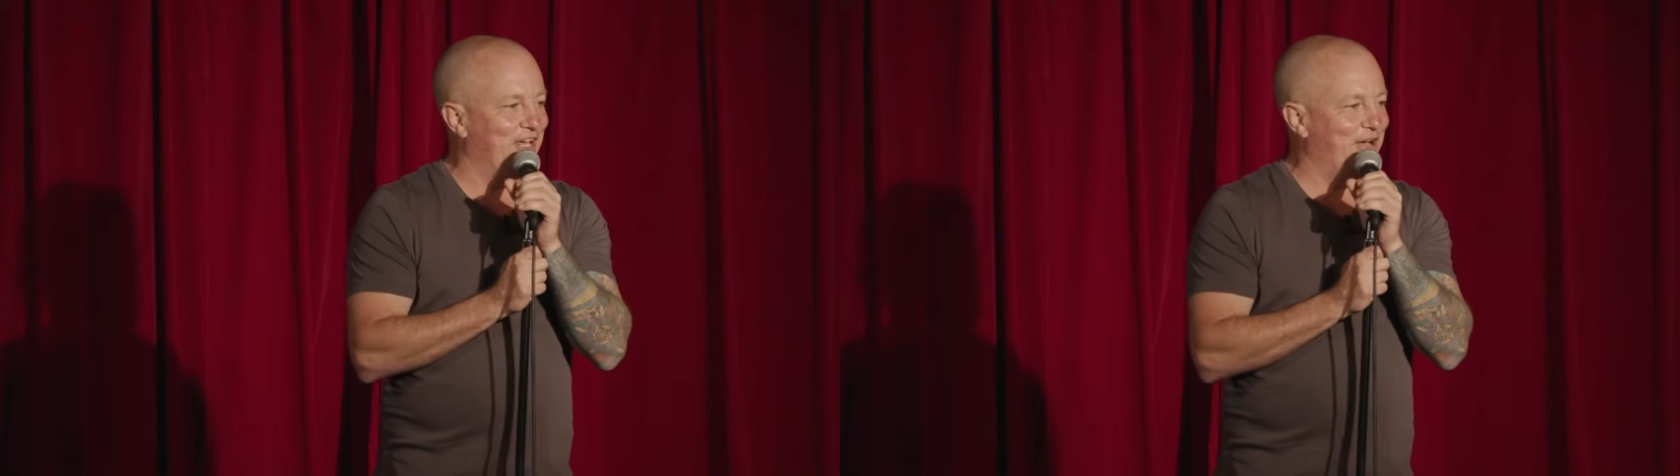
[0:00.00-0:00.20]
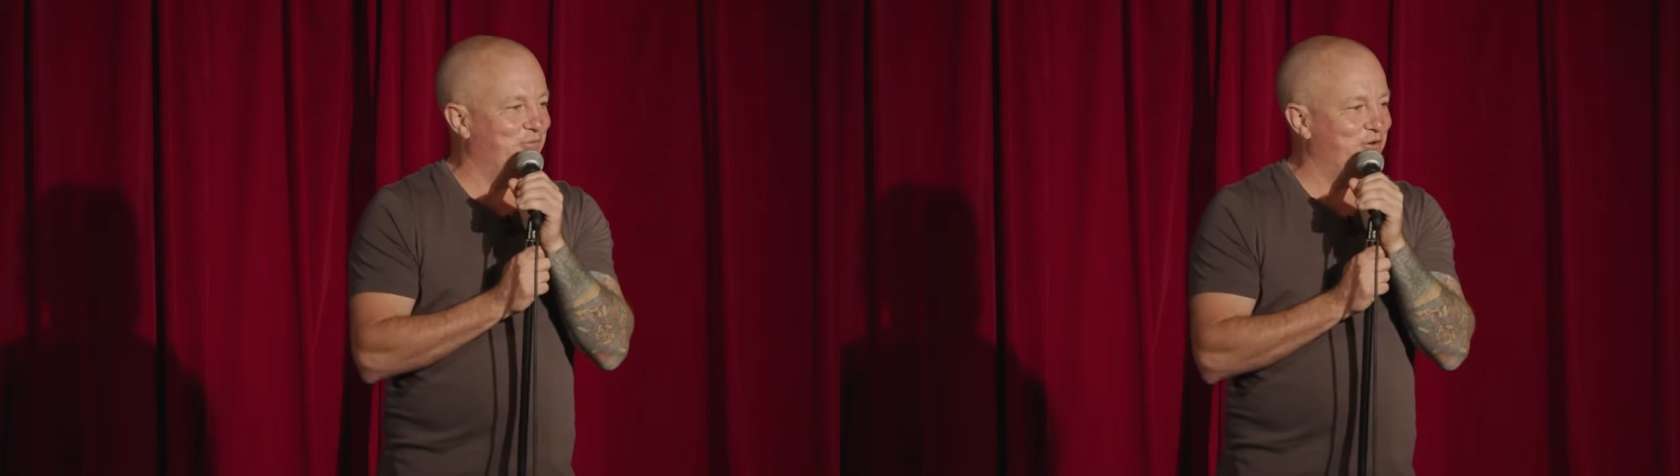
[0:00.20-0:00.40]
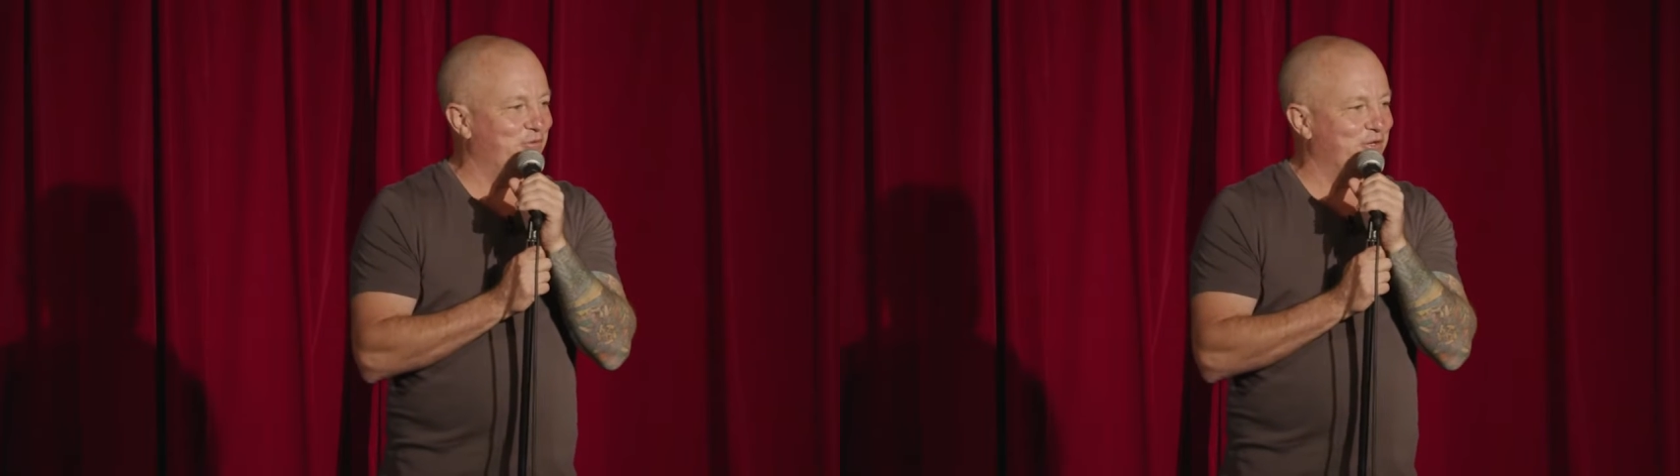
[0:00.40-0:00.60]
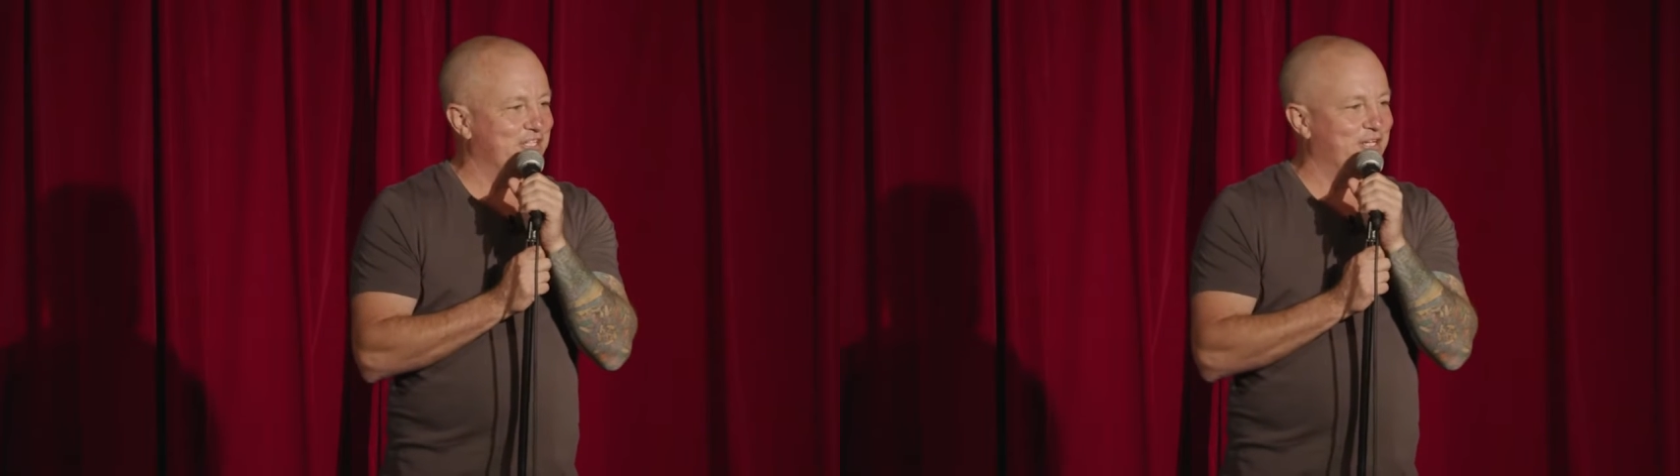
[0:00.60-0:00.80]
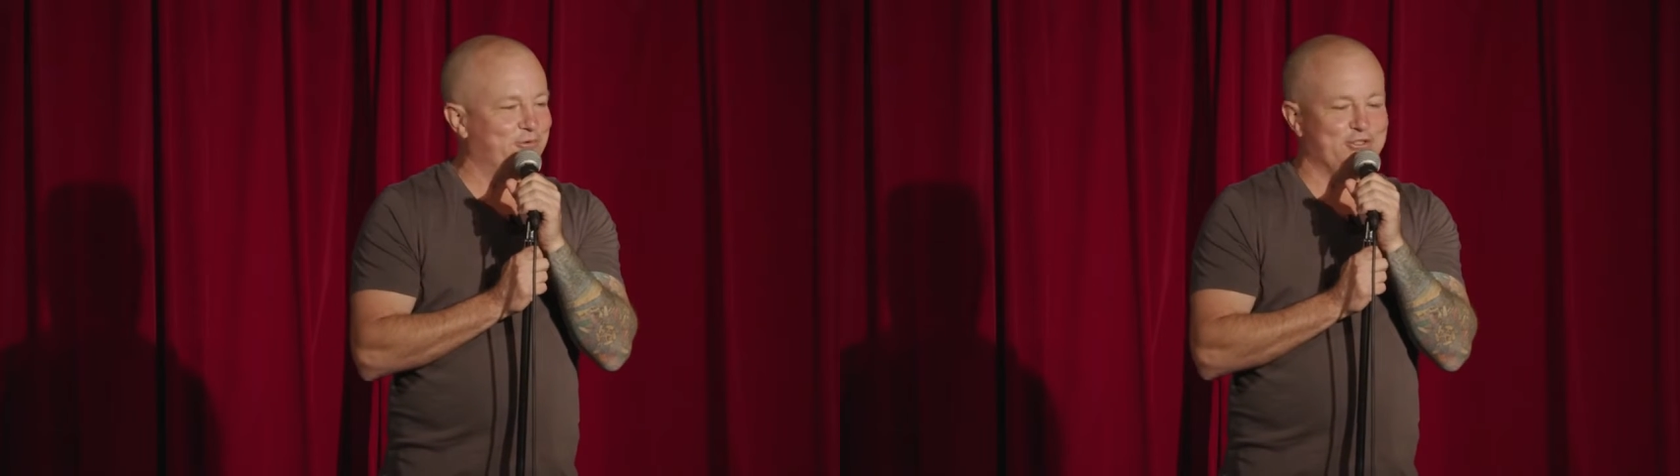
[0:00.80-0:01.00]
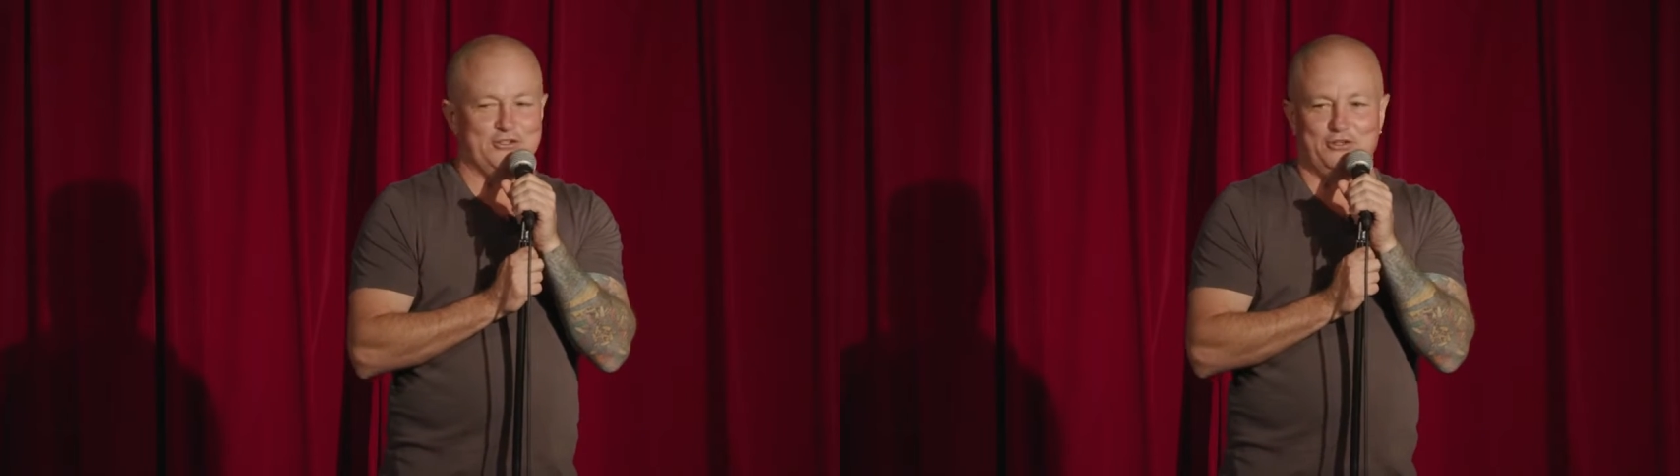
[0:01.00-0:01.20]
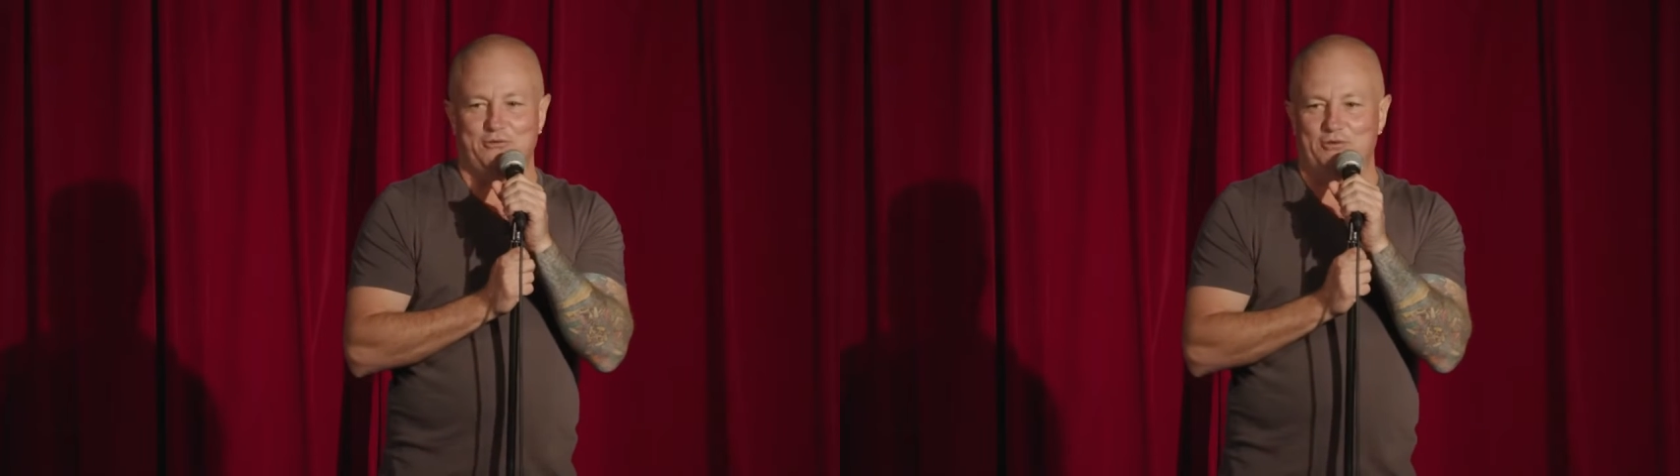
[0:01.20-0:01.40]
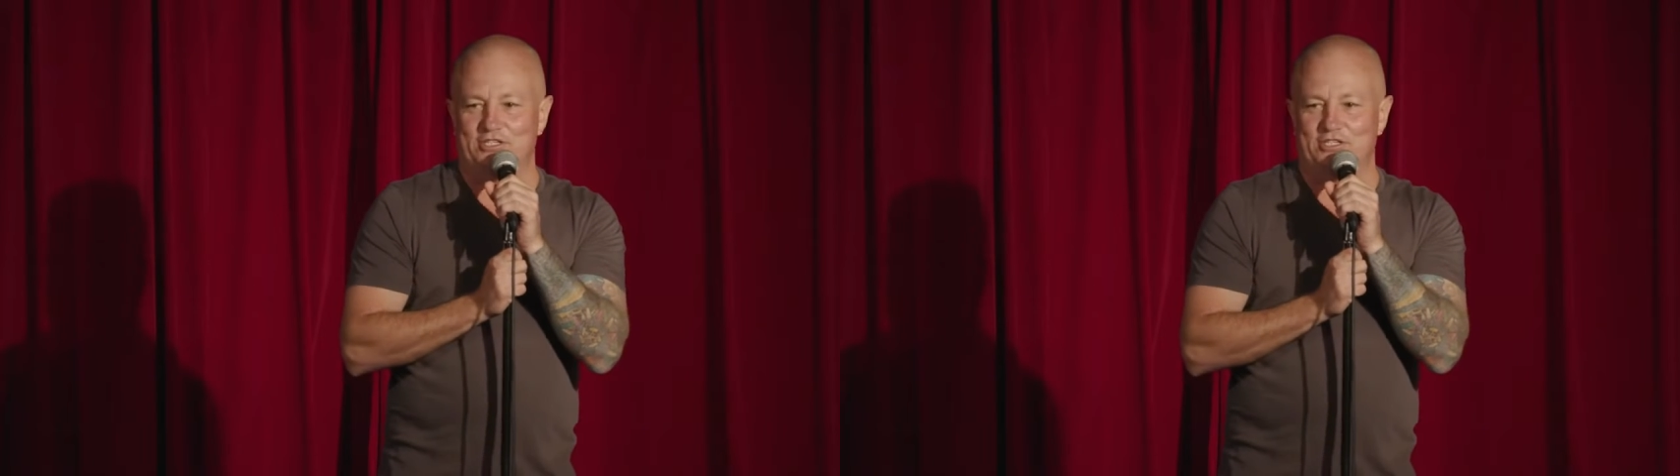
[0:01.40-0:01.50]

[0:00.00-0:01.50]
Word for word: that. We've worked out what to do.